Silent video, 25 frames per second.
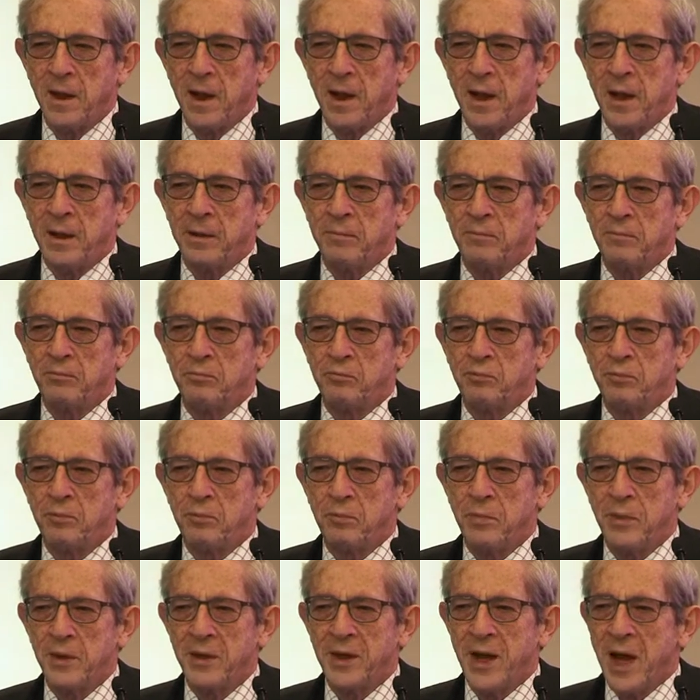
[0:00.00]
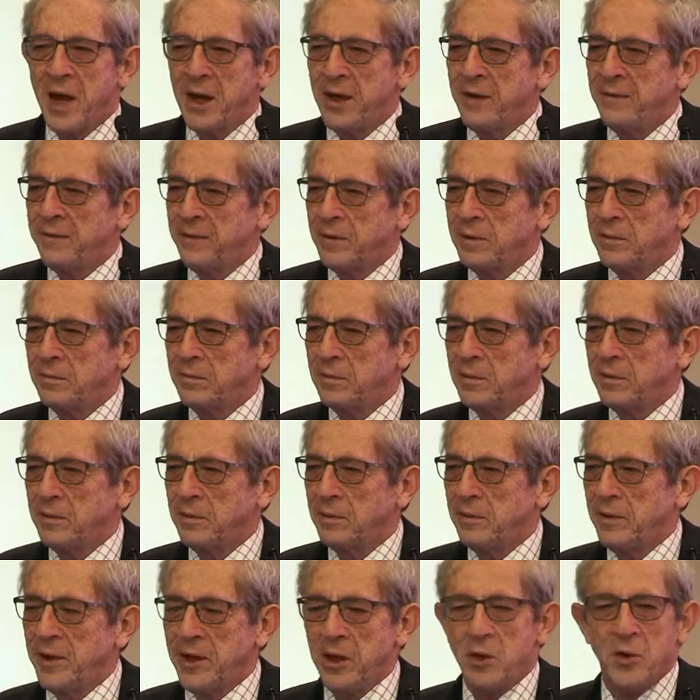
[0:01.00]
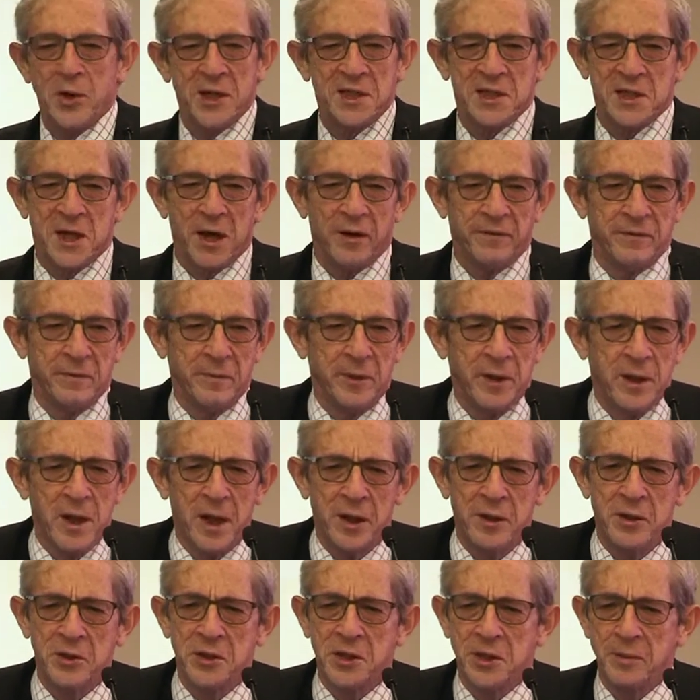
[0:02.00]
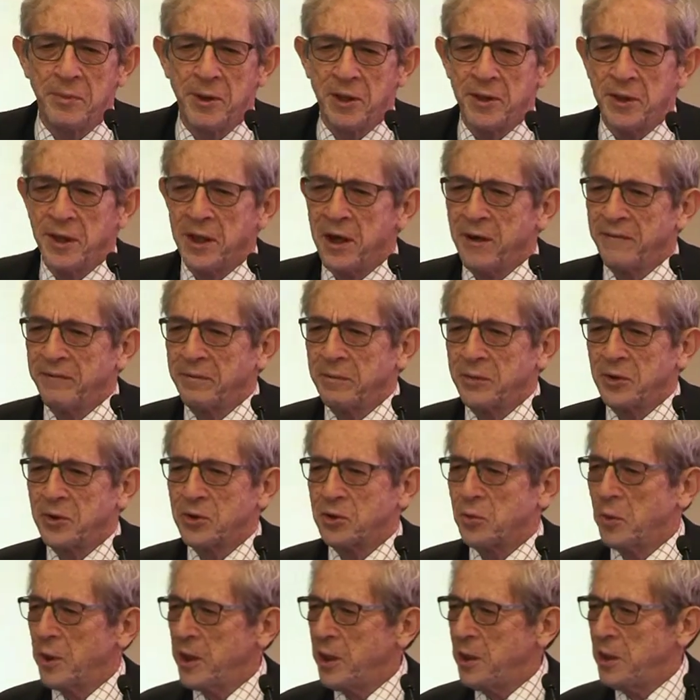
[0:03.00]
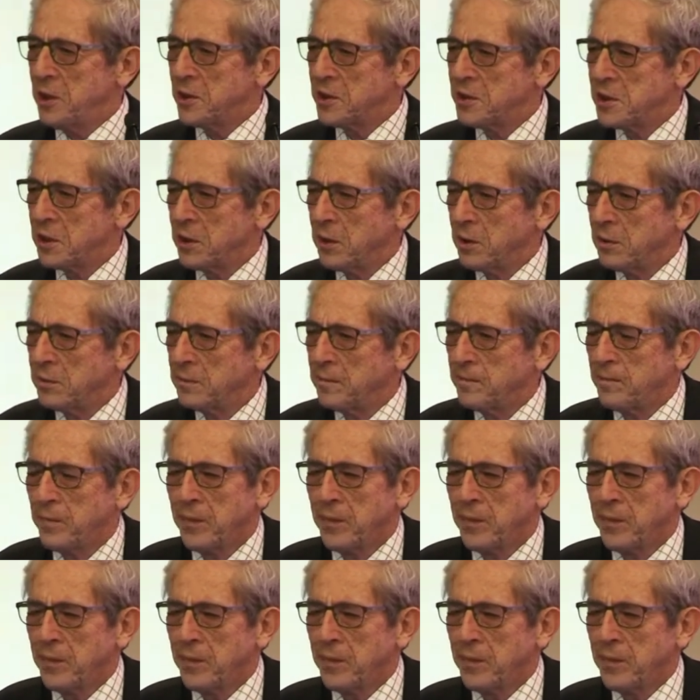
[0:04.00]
And not even the US government. I used to be in the government 20 years ago,